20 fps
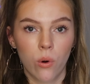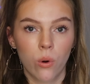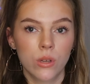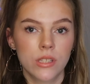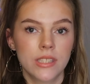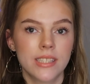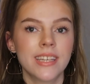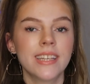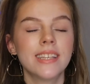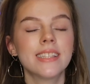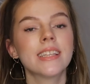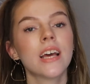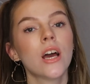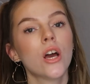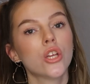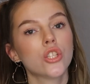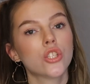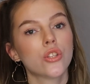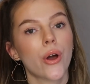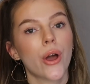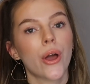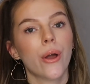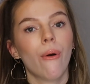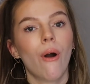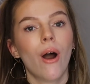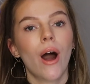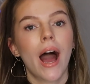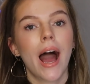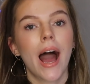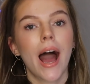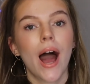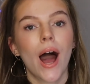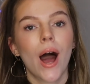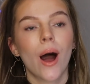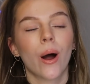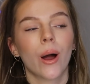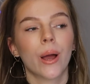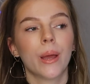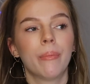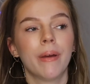courses. So
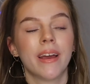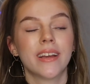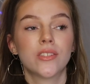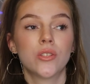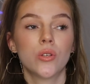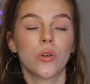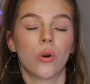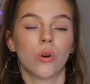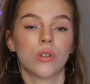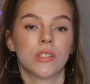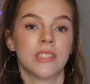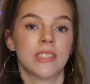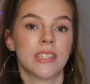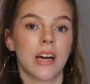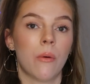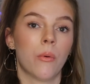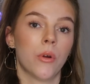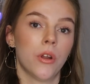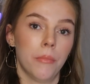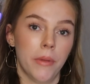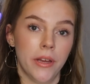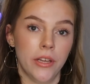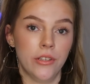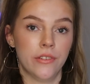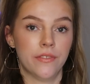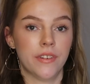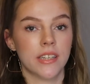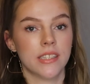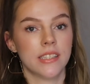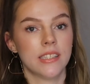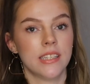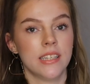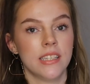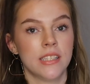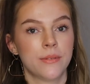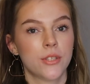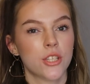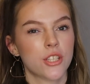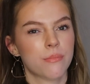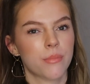I picked 2 courses at one of my
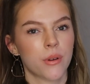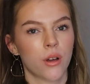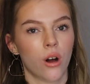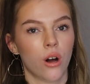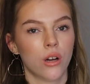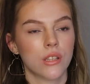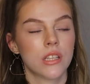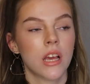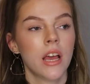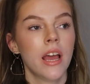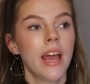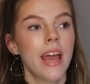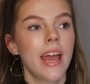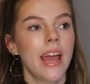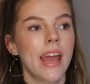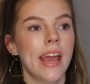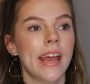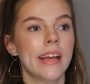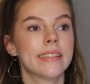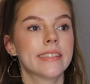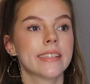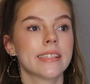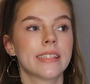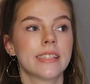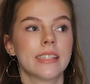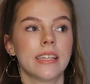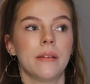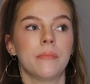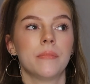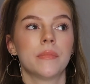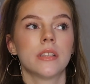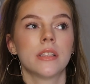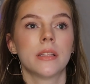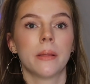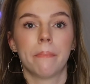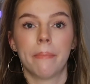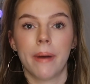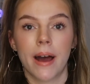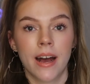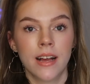universities just because it seemed the
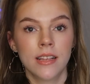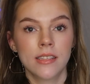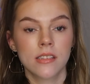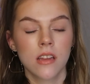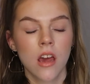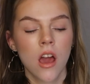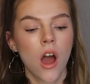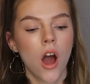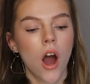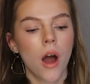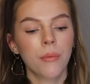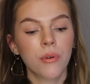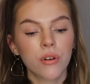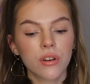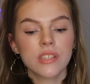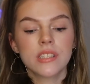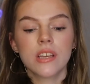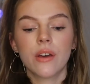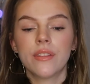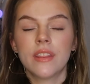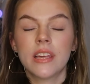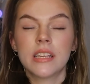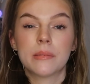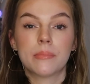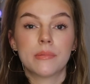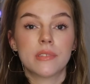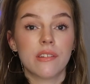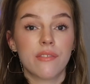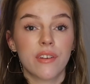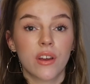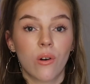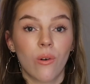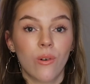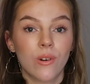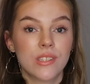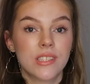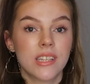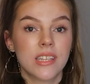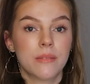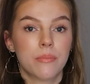best. I'm not going to tell you the specific
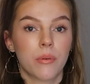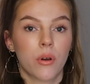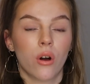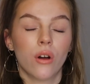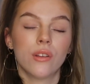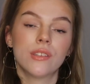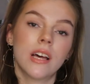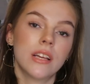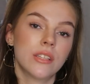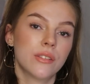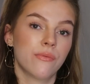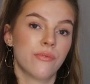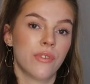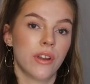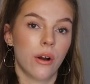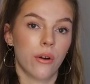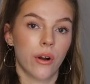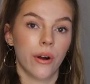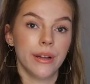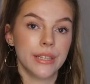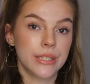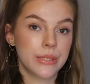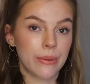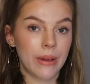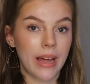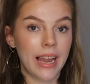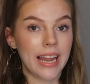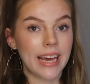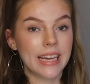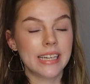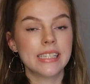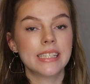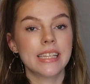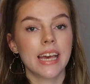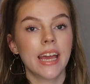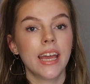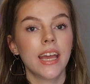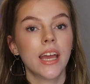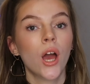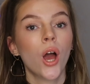courses because that's something I'll go into at a later
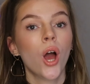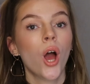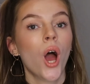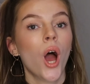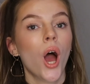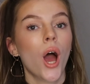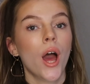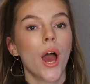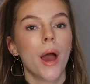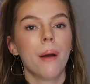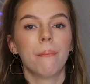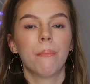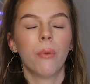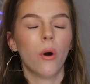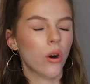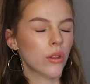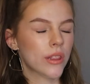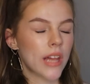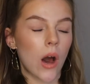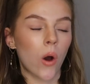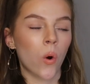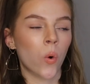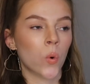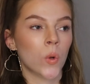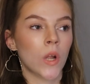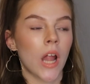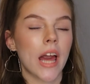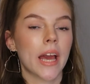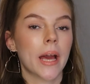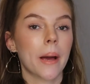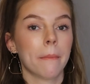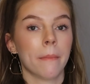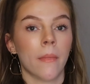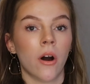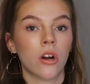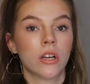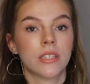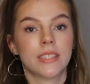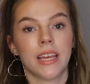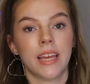date, but they're all like
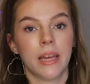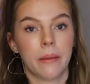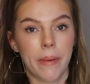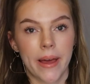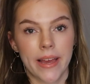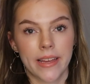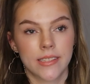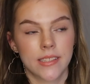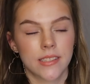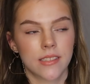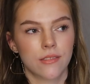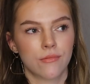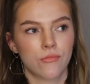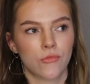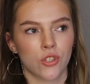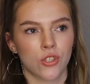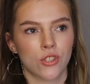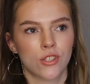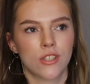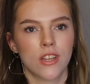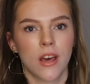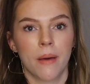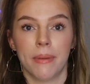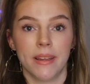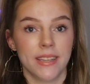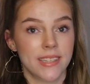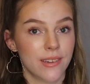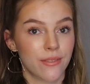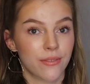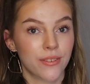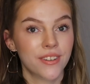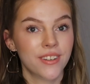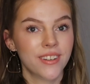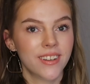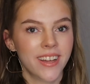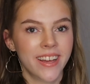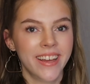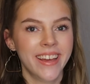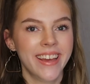marketing based, just a bit different.